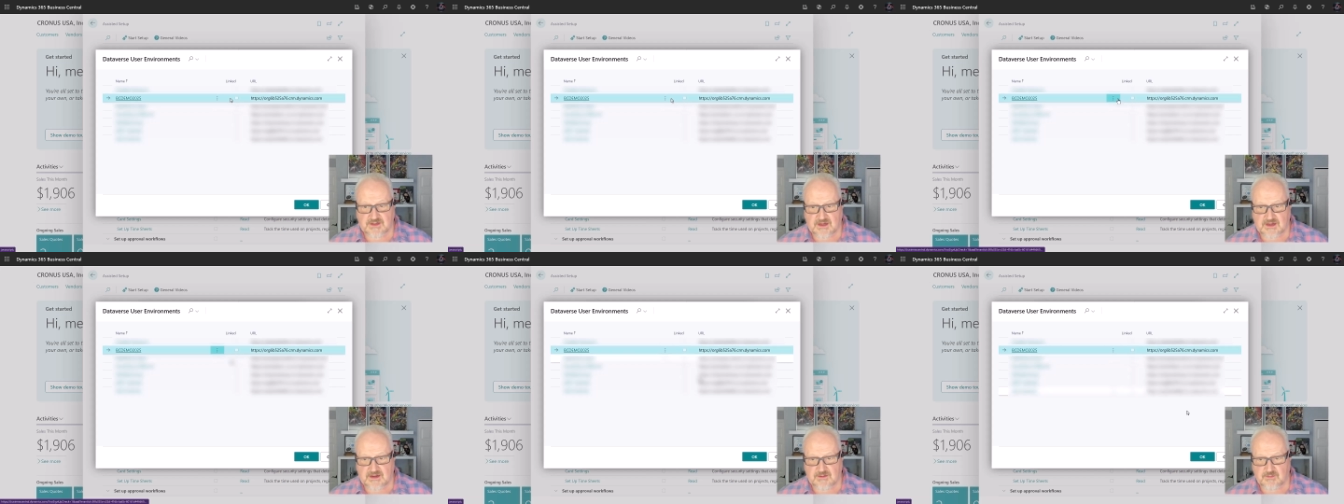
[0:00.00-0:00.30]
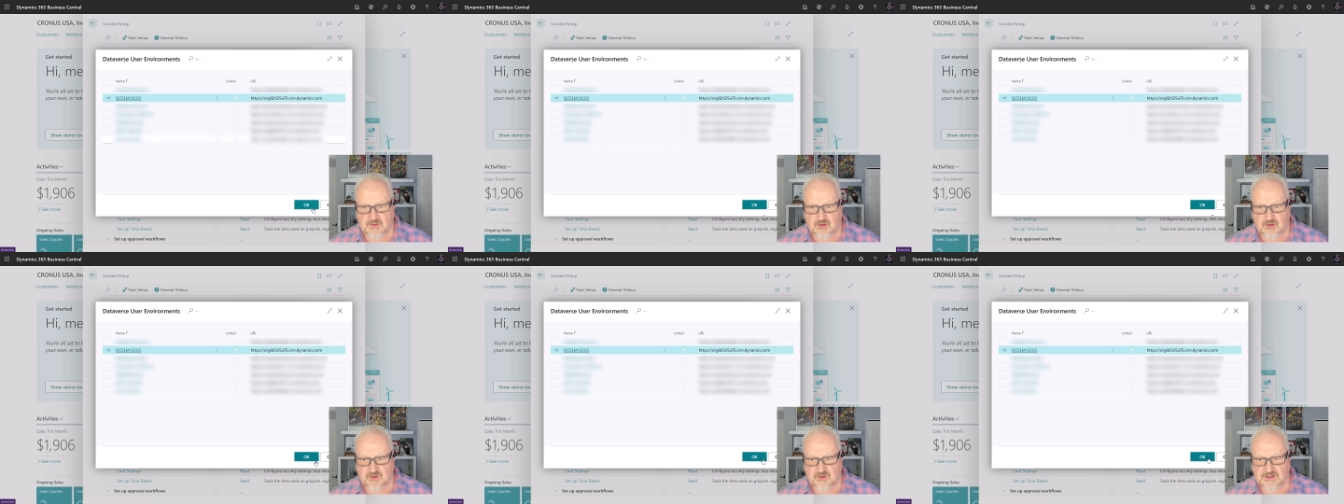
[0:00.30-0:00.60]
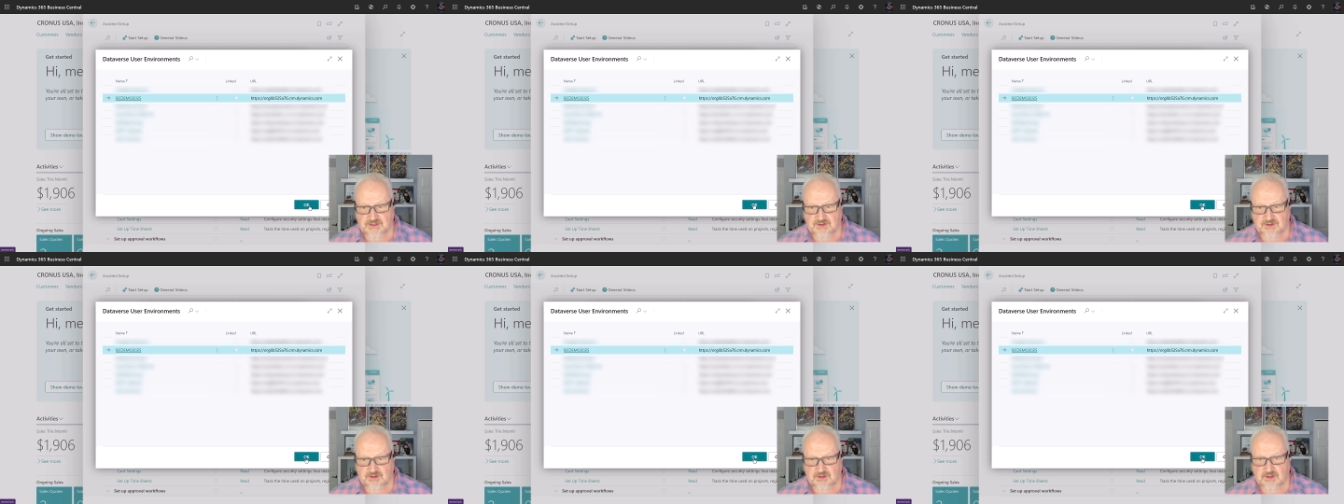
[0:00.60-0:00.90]
I'm
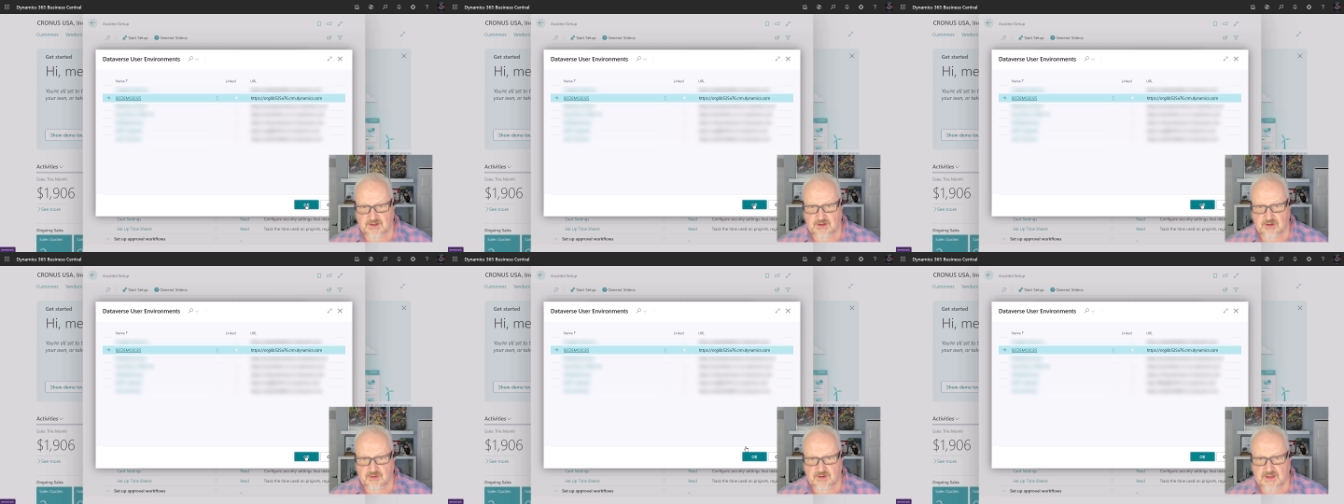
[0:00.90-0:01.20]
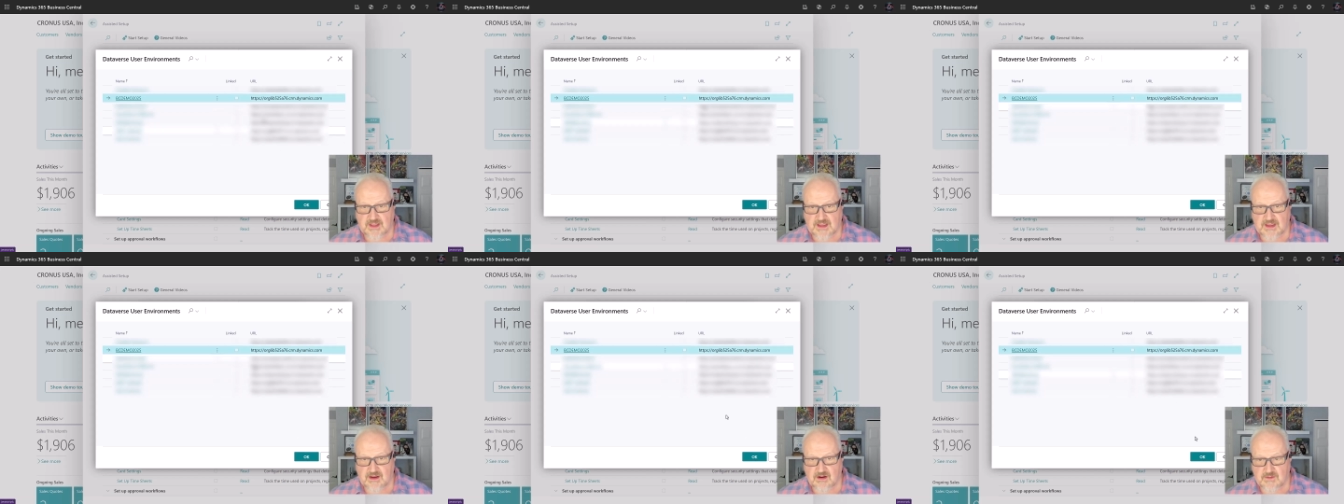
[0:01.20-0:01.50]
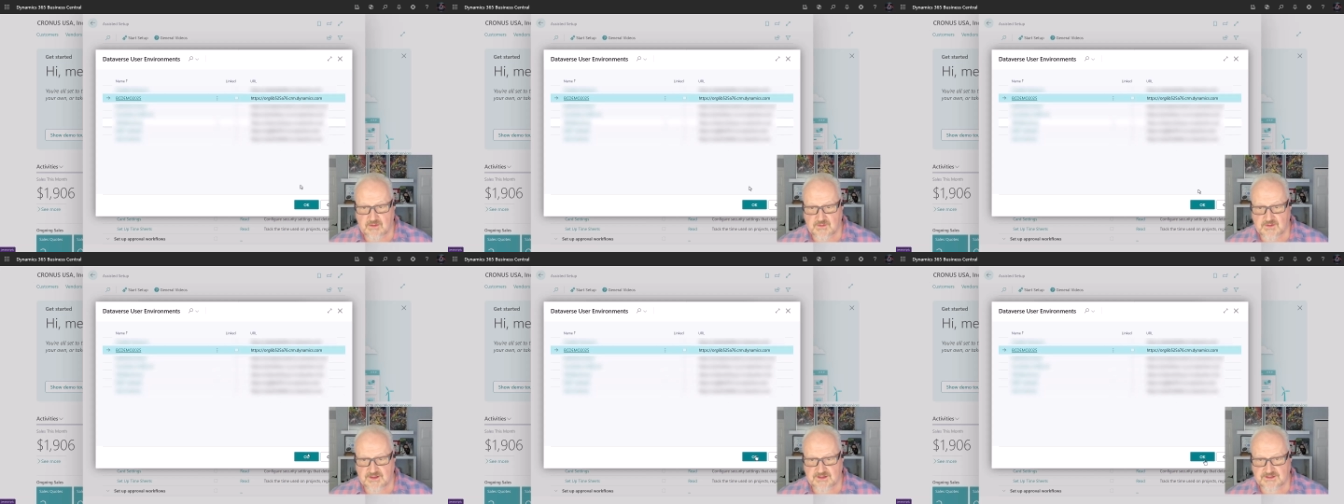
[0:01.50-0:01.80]
going to click OK
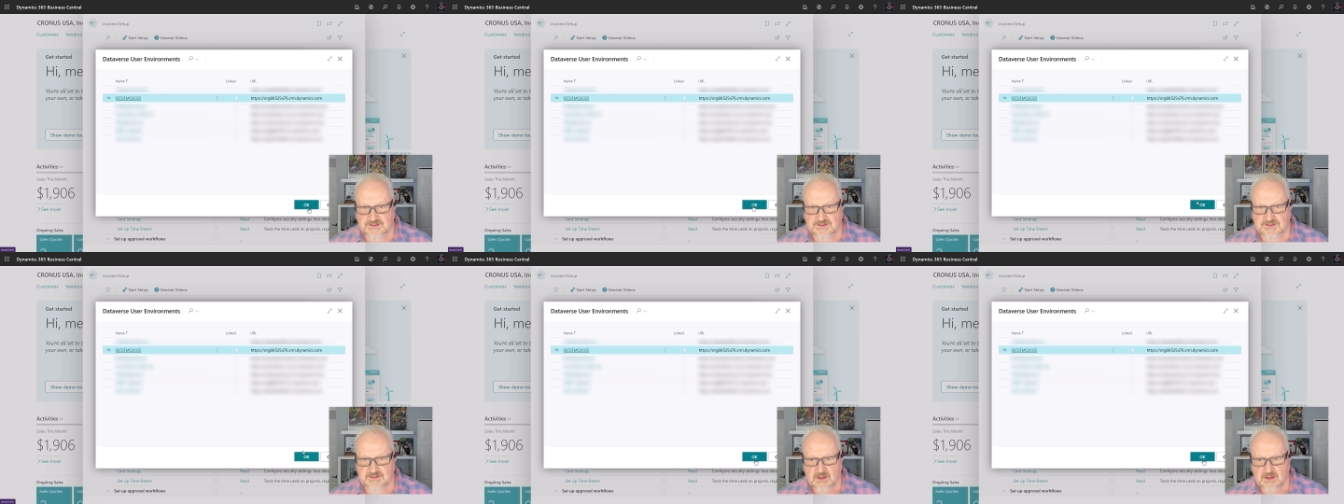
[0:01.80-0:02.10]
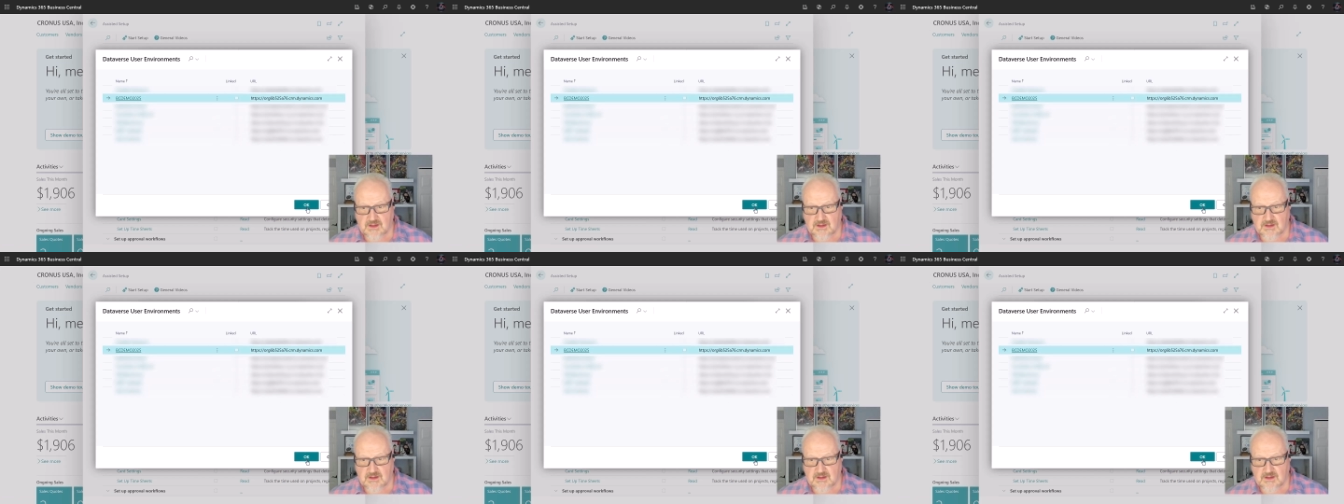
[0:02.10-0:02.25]
on this.